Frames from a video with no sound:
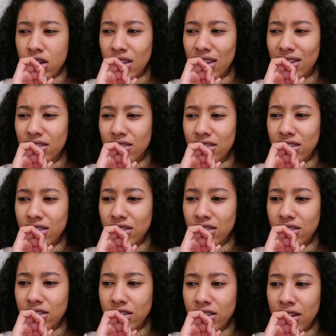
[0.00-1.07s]
Like
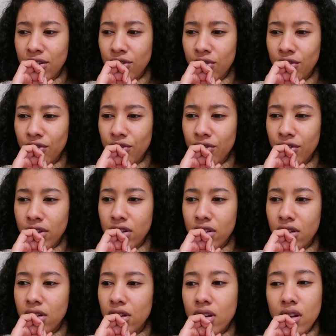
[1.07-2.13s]

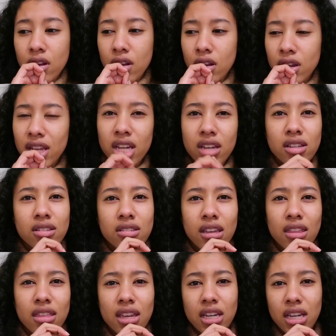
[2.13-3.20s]
seven? years
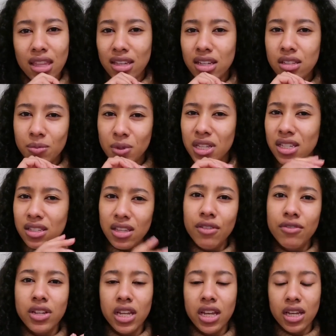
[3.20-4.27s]
I think I think it's been like
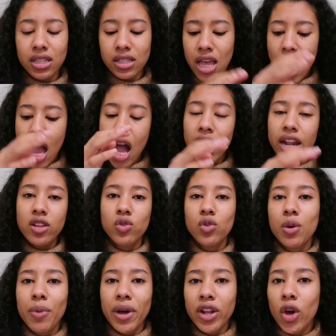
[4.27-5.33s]
seven years and I
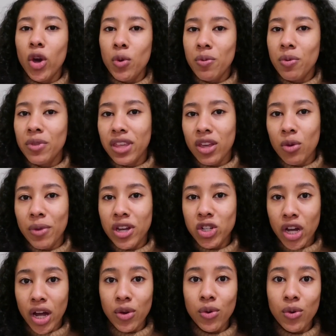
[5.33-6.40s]
talk about it openly on my
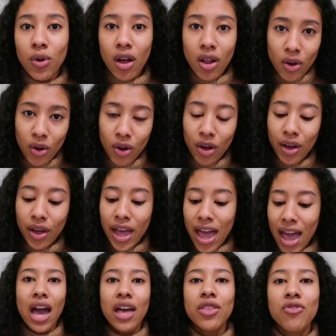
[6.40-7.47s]
channel a lot
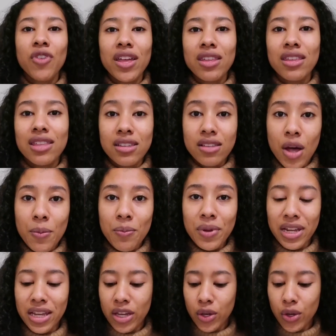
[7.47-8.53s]
and the fact that this
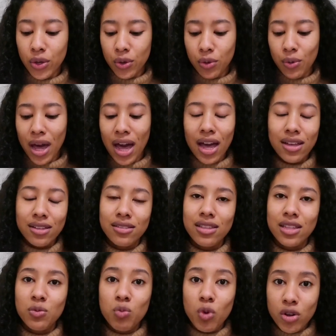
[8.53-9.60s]
company who has
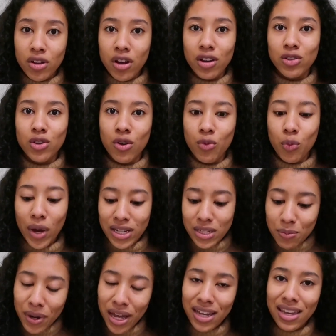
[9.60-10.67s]
this product of
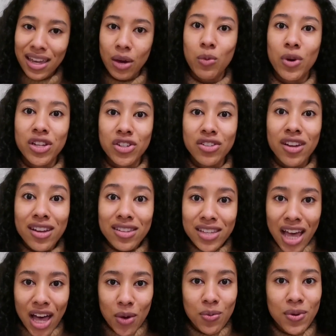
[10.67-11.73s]
weighted blanket which does
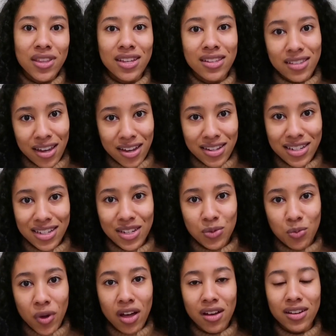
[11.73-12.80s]
help with anxiety
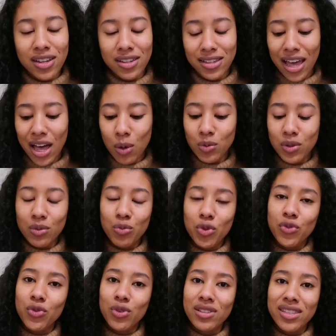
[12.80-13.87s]
as well because it helps
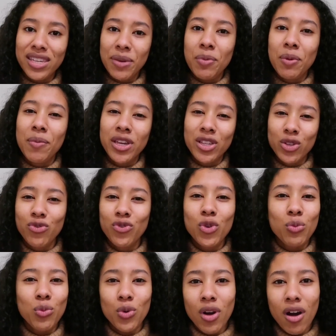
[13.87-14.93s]
improve your sleep and makes you
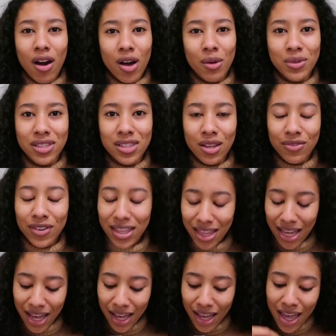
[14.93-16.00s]
feel more calm and stuff like
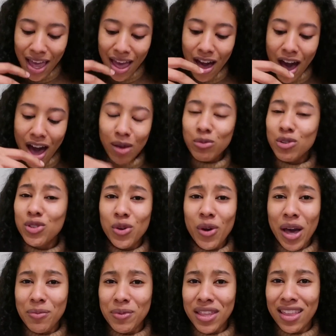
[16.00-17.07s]
that I'm just so
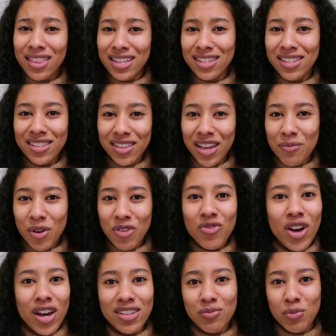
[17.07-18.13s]
happy that this is like my
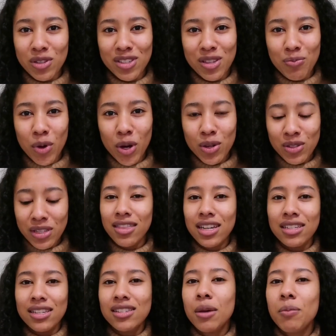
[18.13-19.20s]
first sponsored post
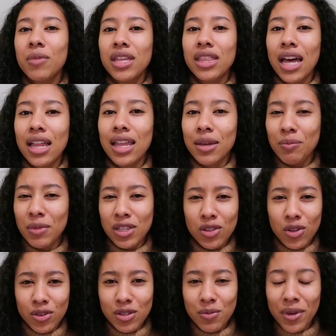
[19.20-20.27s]
because it's something that like means
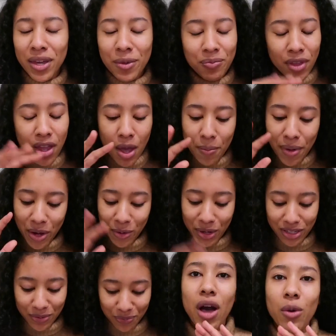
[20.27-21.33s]
a lot to me but
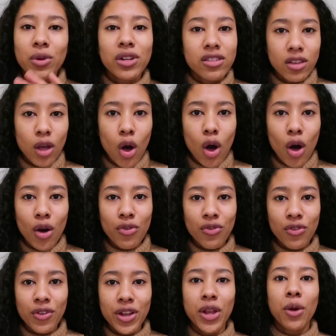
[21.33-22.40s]
anyways I want to start off
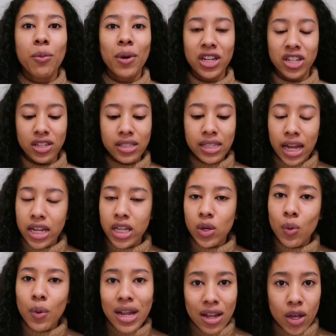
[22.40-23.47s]
the video by just telling
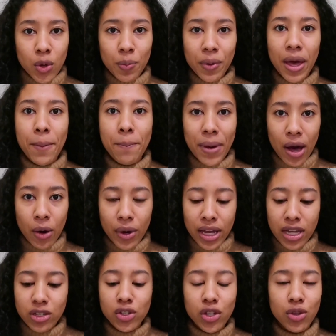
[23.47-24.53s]
you a little bit about
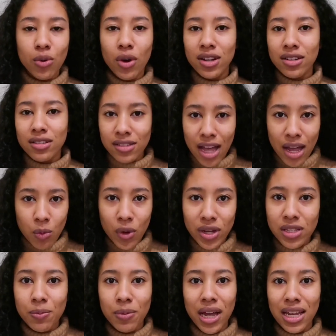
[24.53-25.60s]
it so you understand
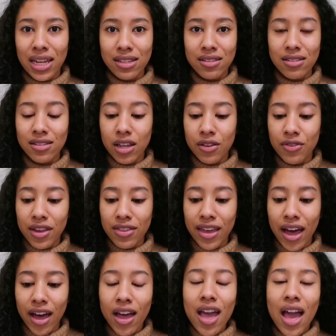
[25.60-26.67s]
weighted blankets and stuff like
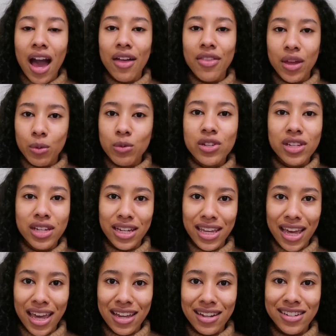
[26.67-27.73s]
that and then we're just going to
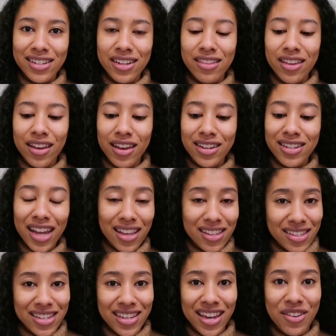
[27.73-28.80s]
get into the
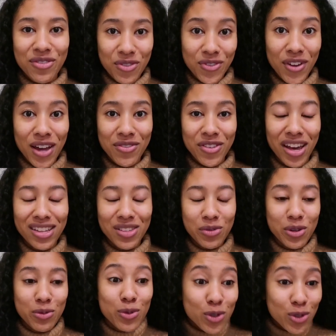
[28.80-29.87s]
testing it for five nights
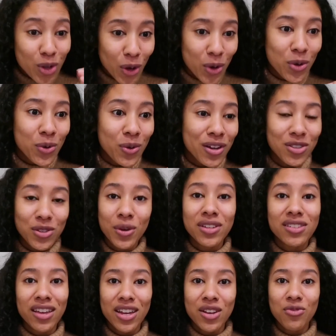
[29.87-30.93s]
which I'm so so
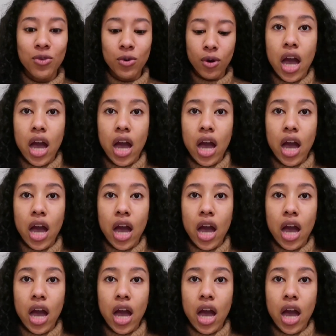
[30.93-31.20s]
excited for